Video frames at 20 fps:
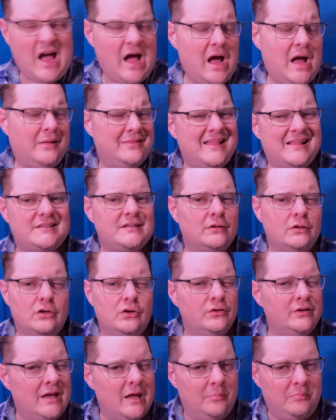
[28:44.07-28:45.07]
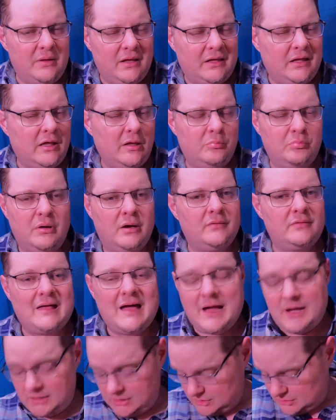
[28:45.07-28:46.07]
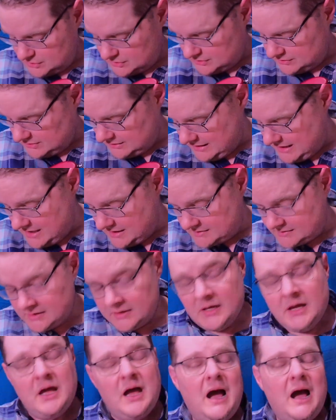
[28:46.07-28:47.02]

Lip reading: That's a little nitpicky, but that is the case.